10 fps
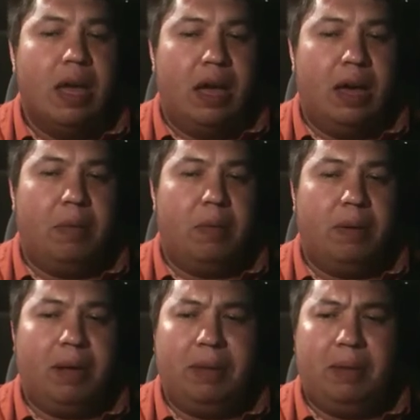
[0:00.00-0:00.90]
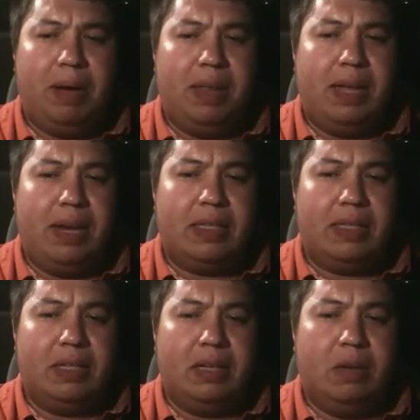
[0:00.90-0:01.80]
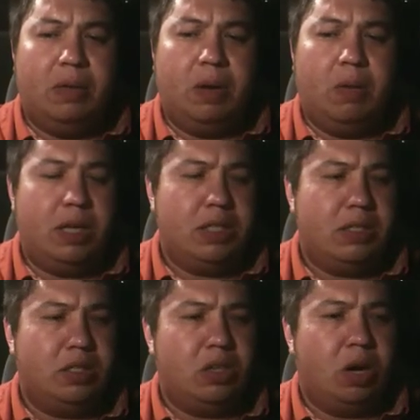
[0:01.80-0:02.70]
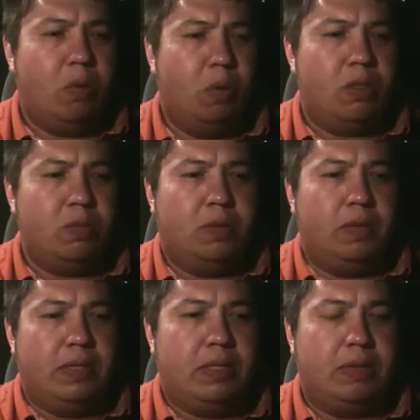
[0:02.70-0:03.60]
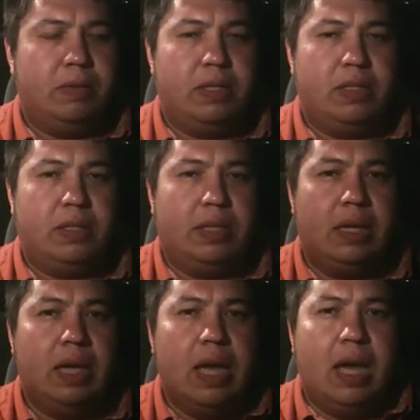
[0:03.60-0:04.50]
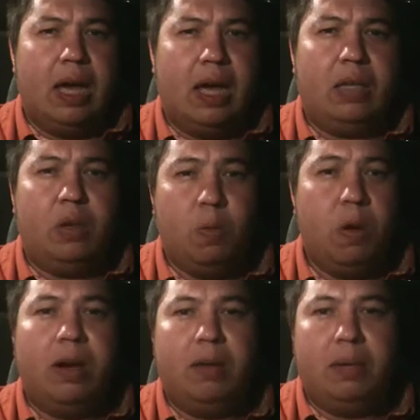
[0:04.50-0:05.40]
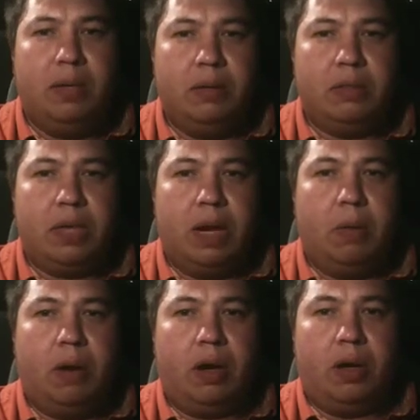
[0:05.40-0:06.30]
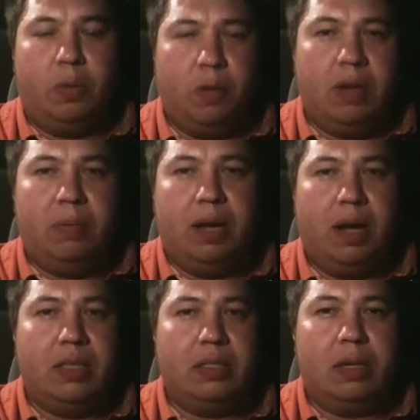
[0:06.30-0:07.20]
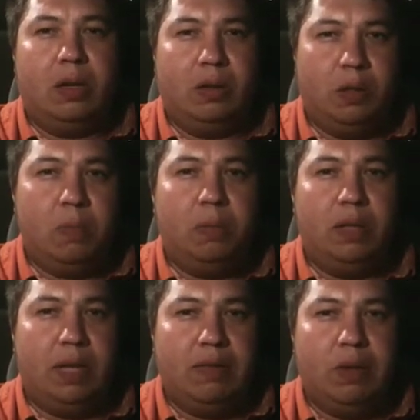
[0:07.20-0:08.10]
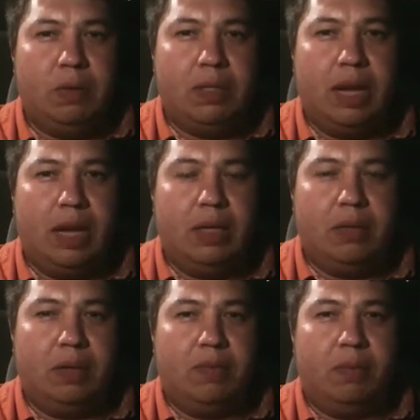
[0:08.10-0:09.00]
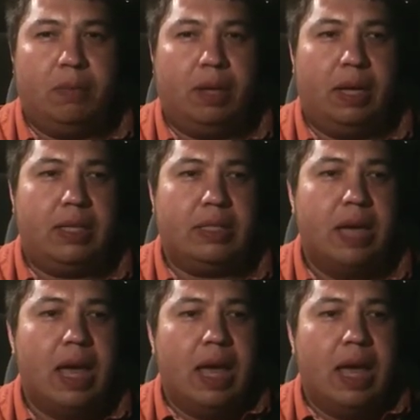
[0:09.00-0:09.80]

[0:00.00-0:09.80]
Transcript: But what I mean by that is, when I watched the Star Wars movies originally, you wanted to be Luke Skywalker. You wanted to be Han Solo. You believed you were taken to a different place.